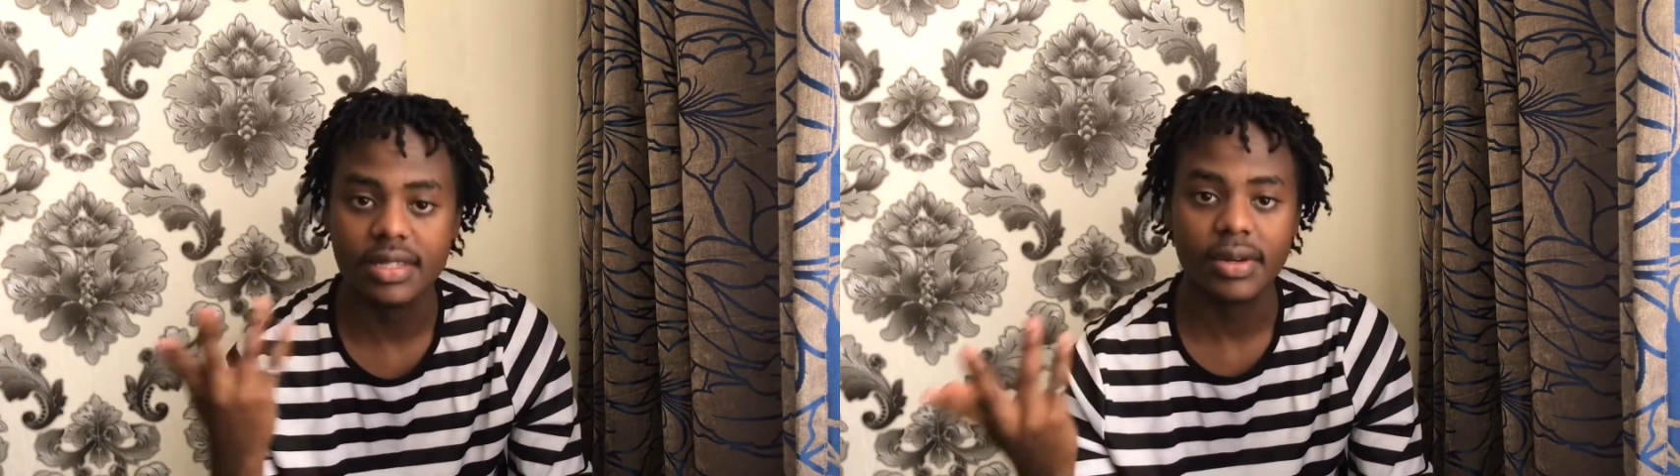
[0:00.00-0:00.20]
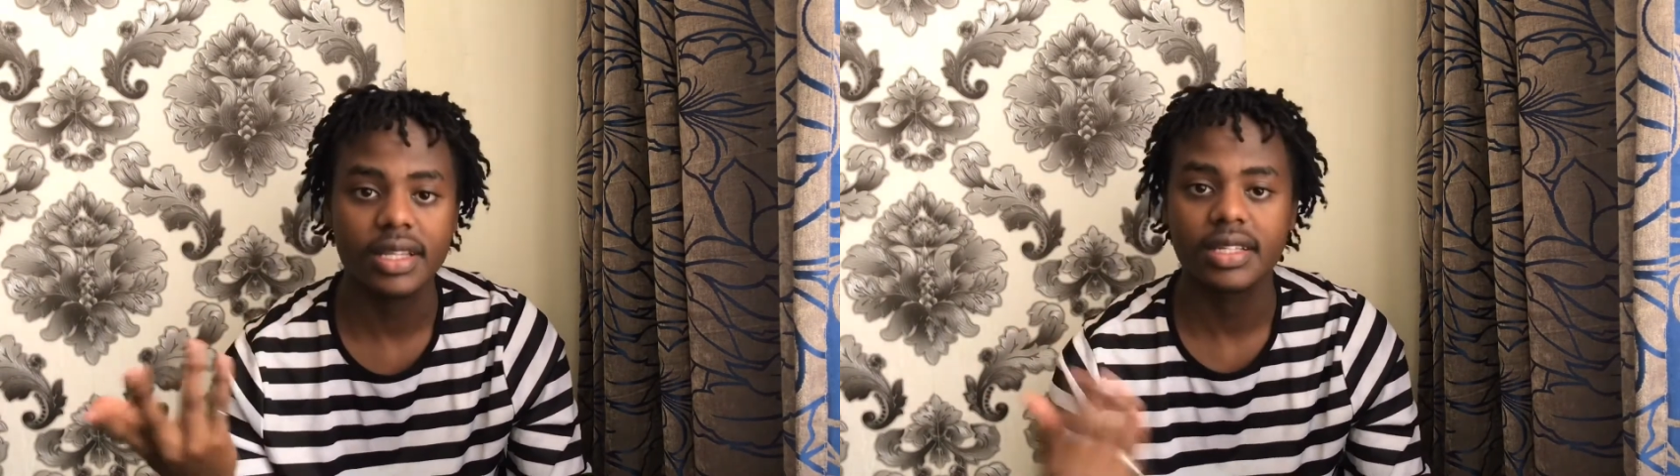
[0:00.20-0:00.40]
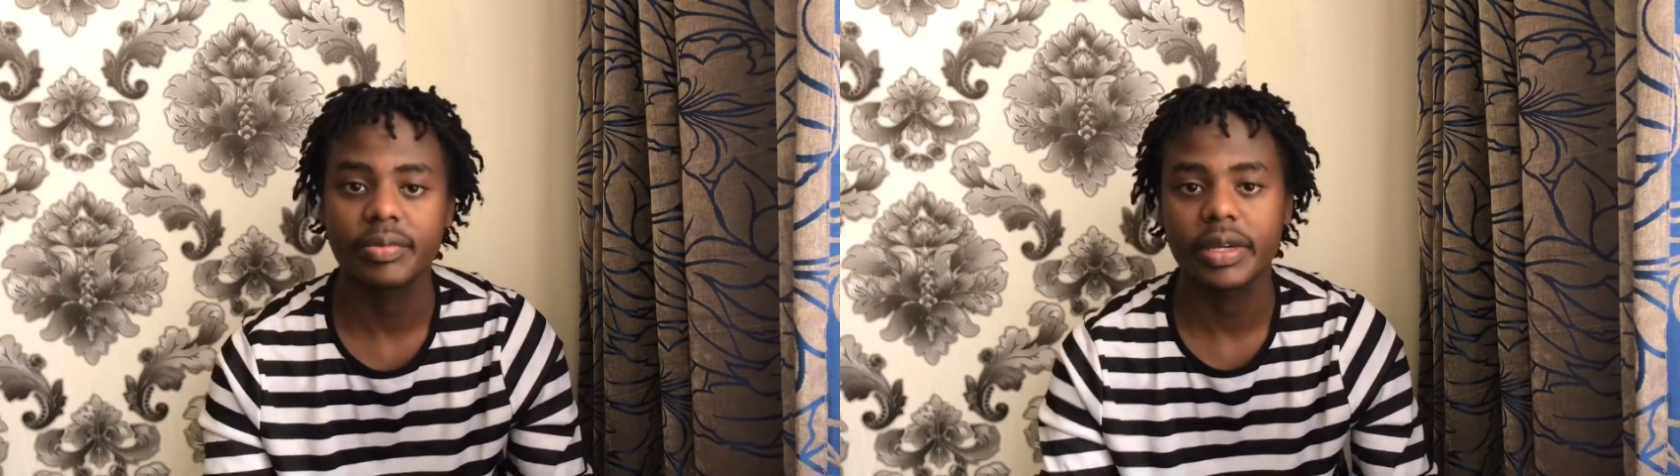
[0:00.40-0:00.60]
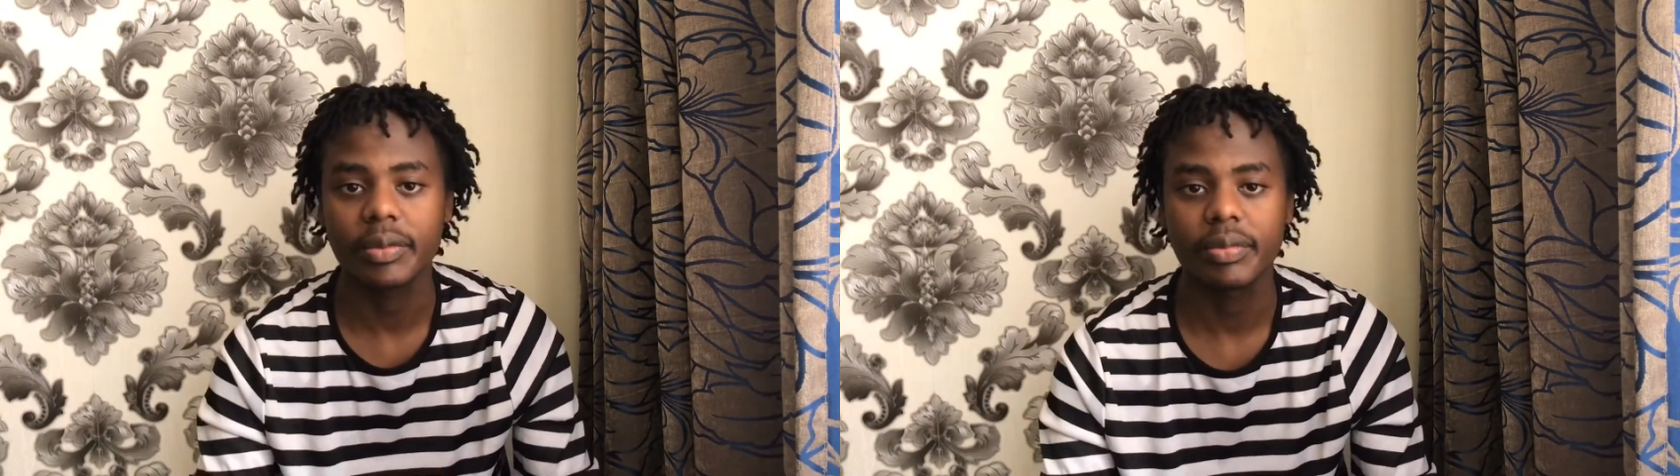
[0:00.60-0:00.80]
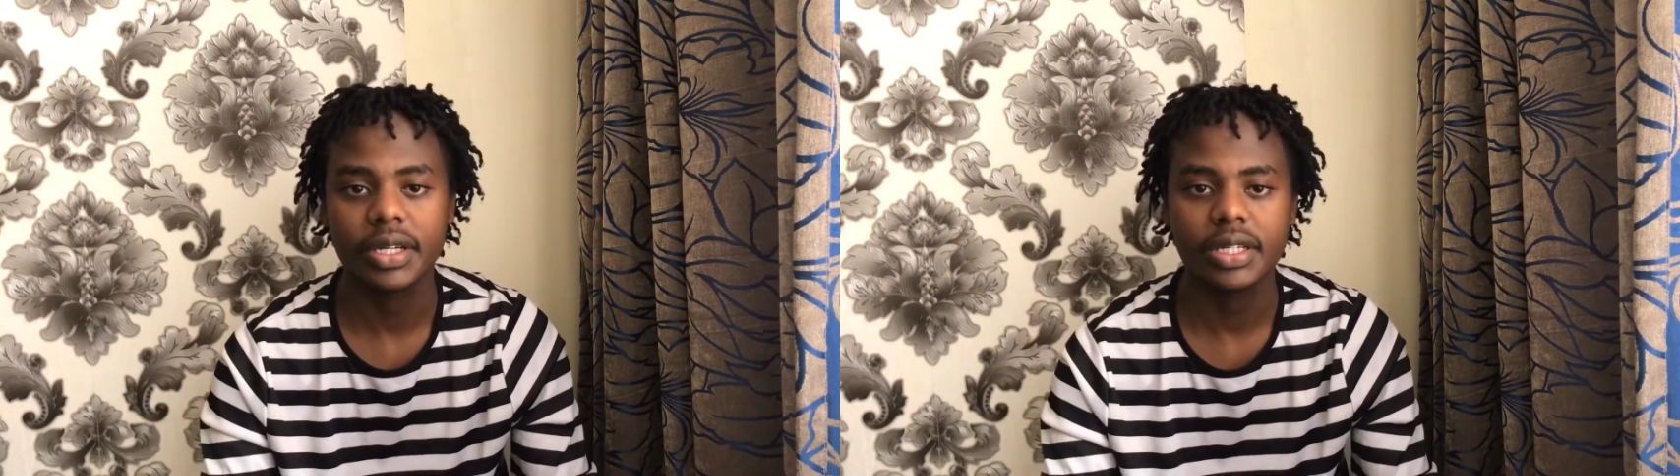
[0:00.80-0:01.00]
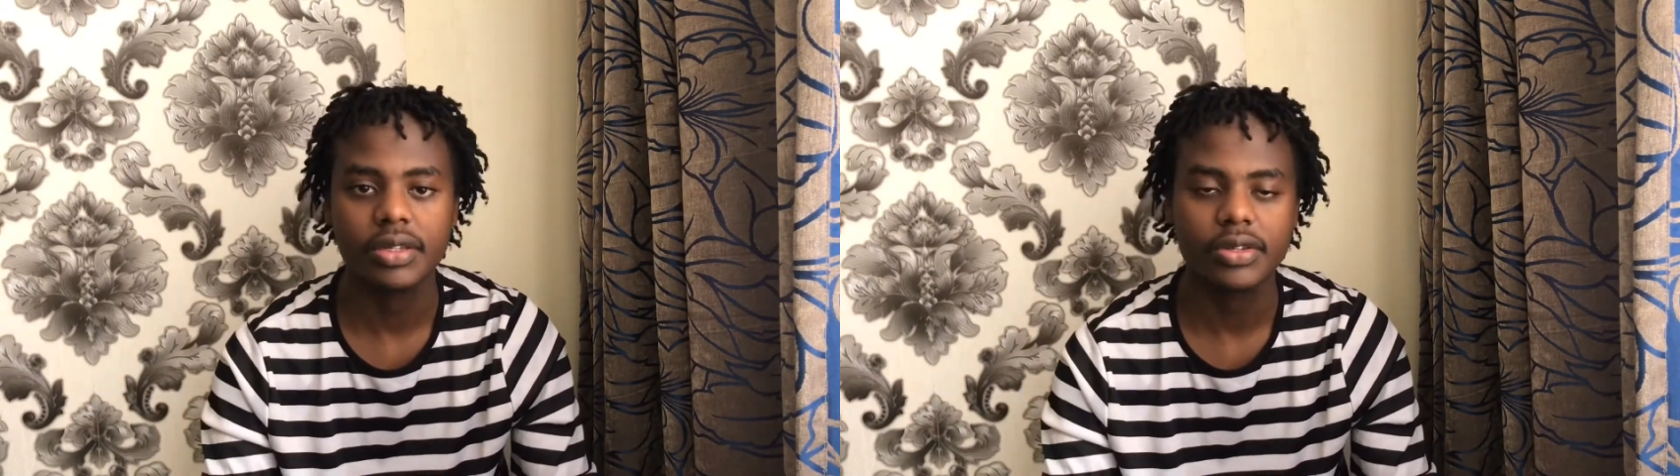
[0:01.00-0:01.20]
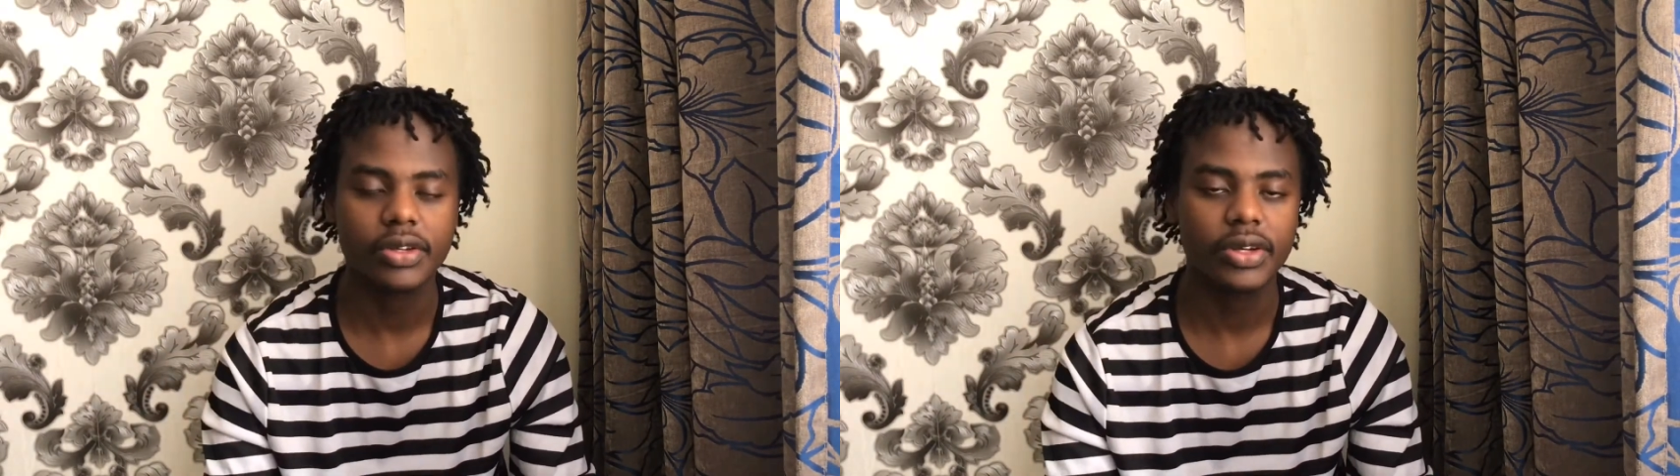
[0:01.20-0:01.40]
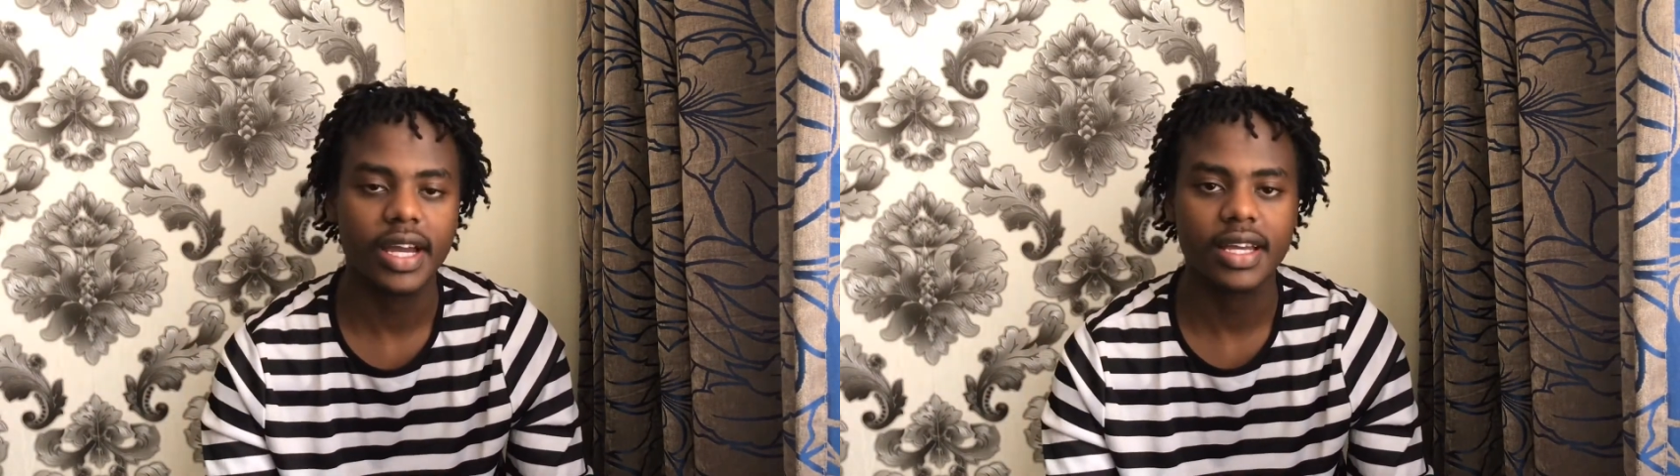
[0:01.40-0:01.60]
worth it being patient. So you
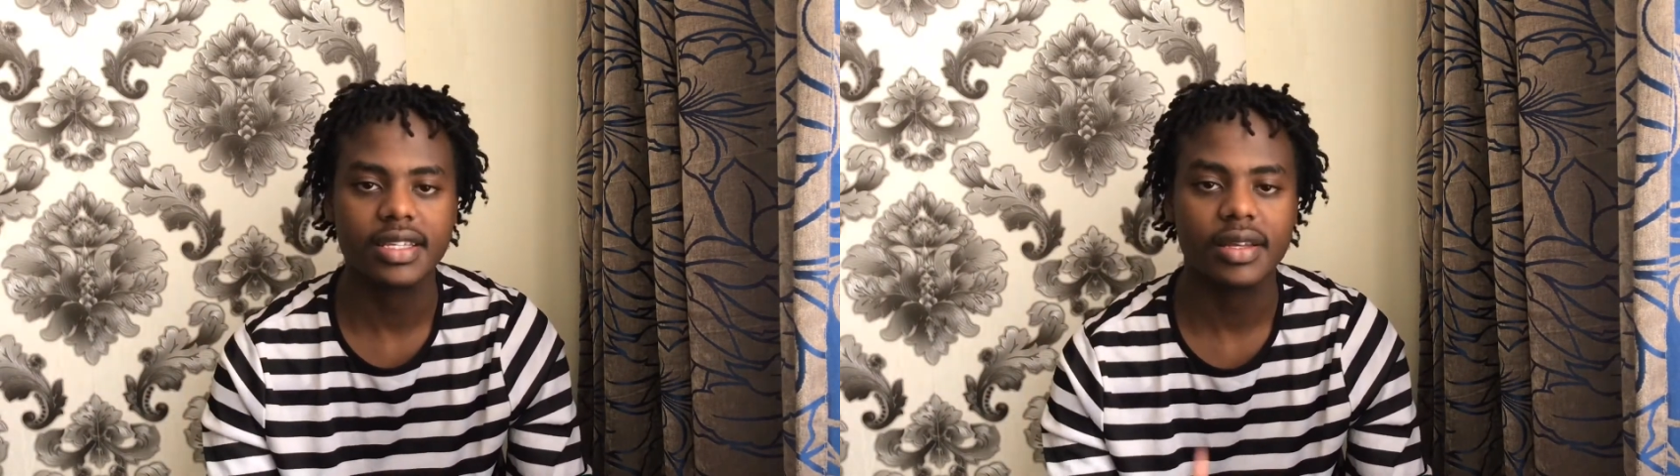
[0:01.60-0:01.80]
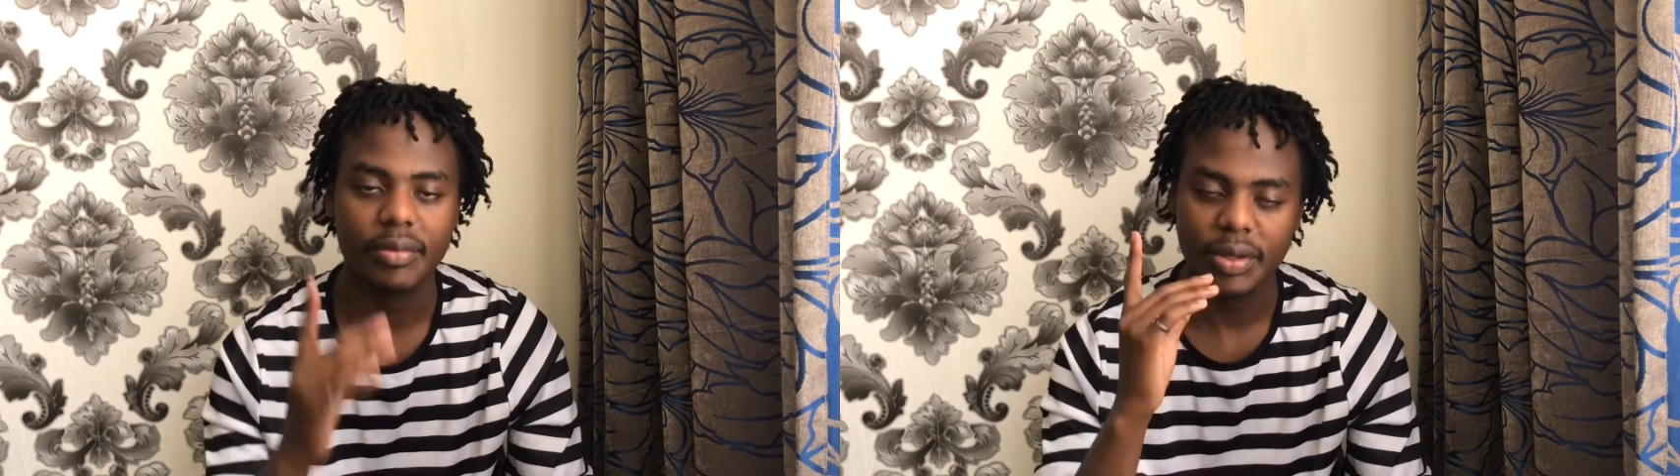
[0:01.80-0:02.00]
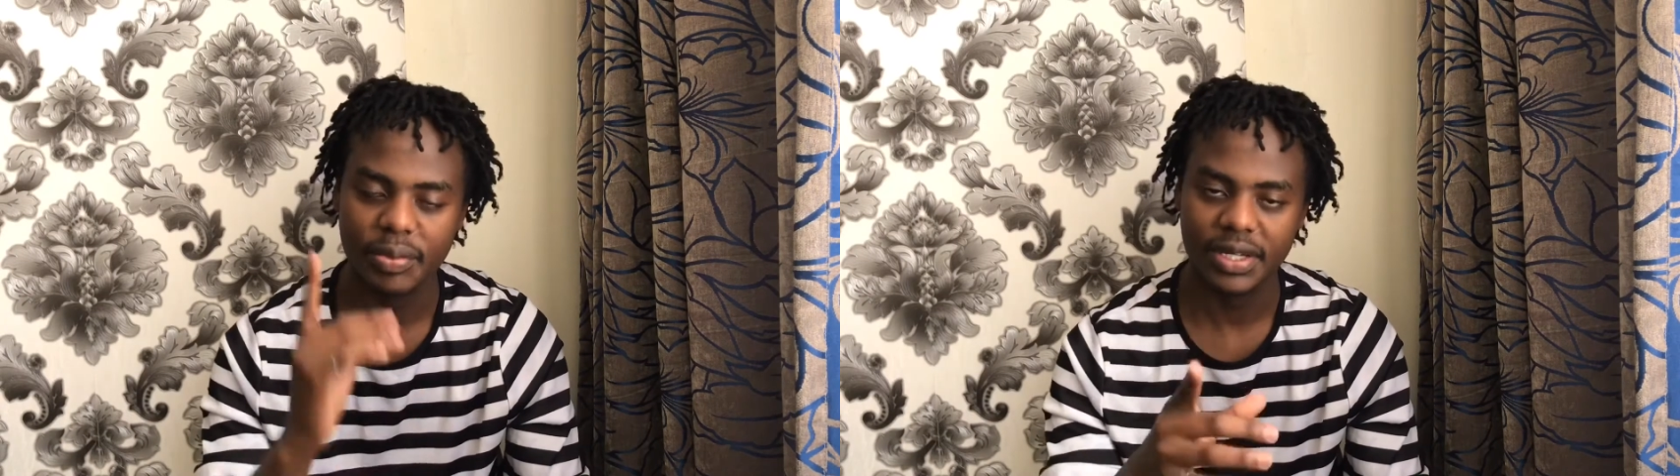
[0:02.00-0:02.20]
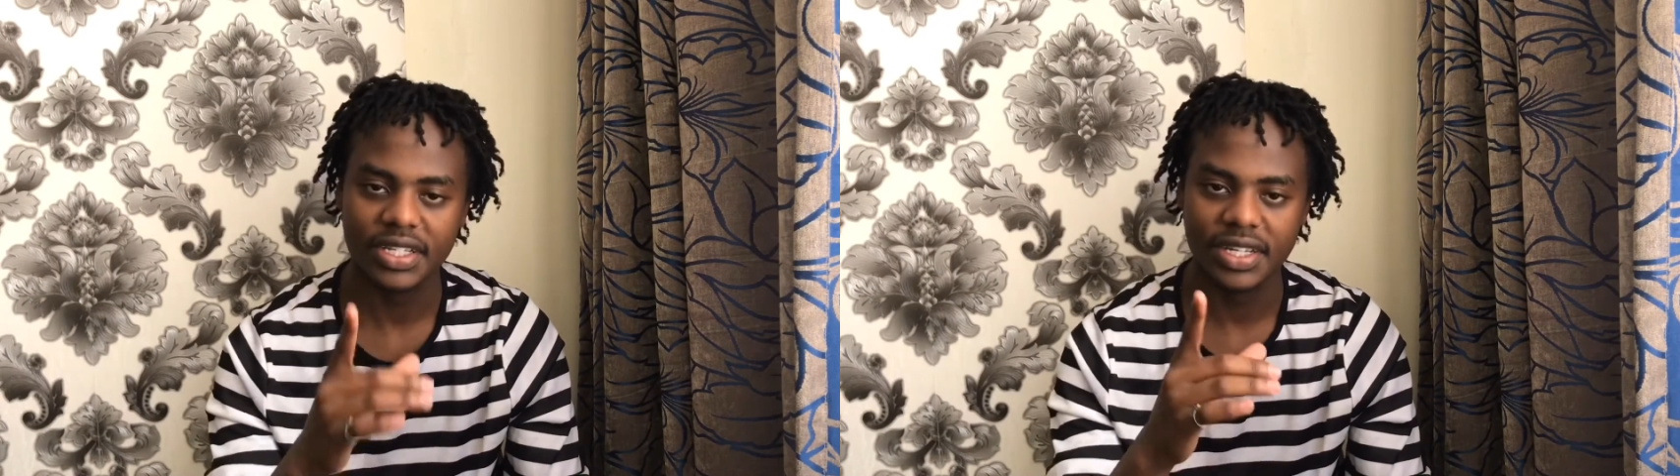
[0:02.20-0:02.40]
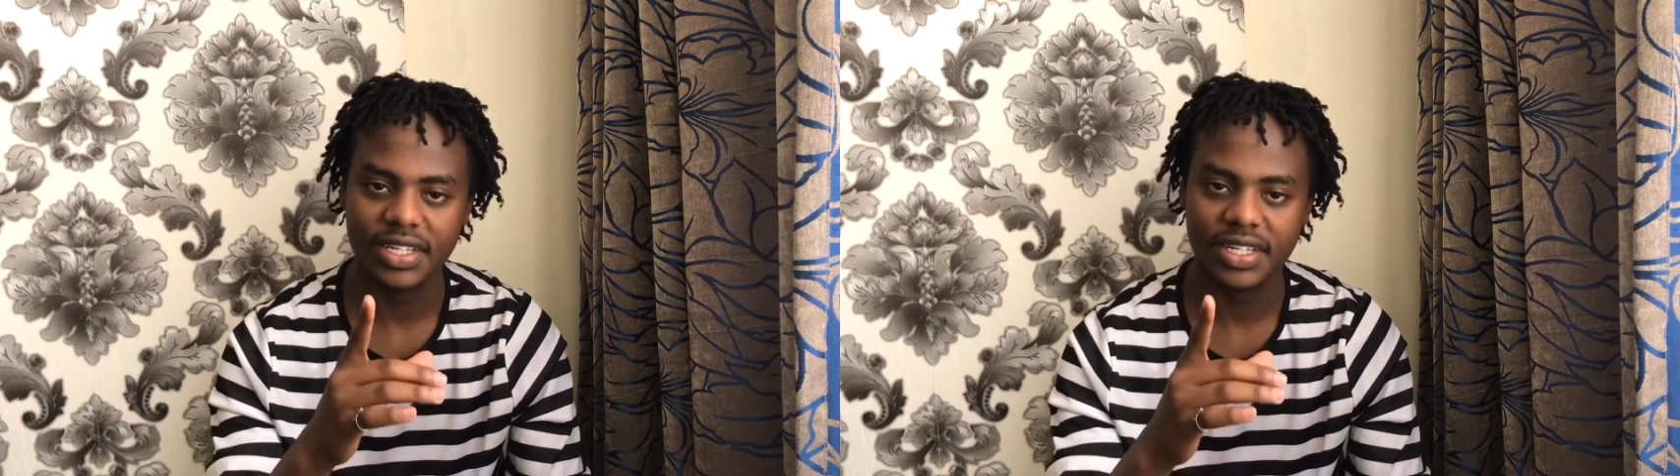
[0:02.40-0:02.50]
guys be patient.